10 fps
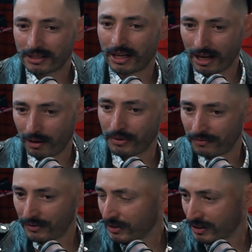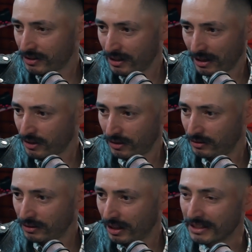that help you focus. That's all.
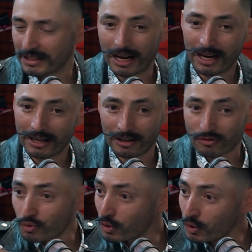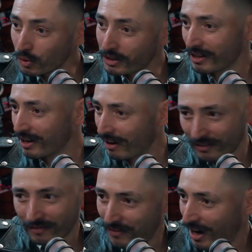It's not a rule that you have
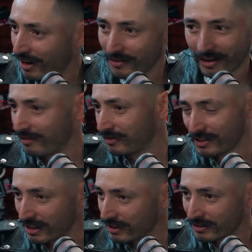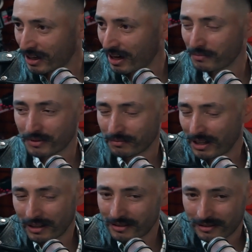to follow every single time.
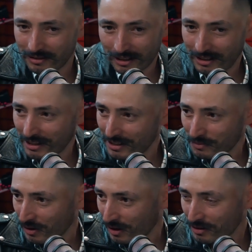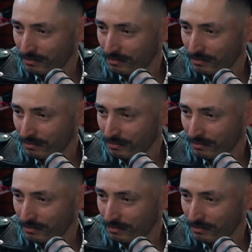Sometimes it doesn't work,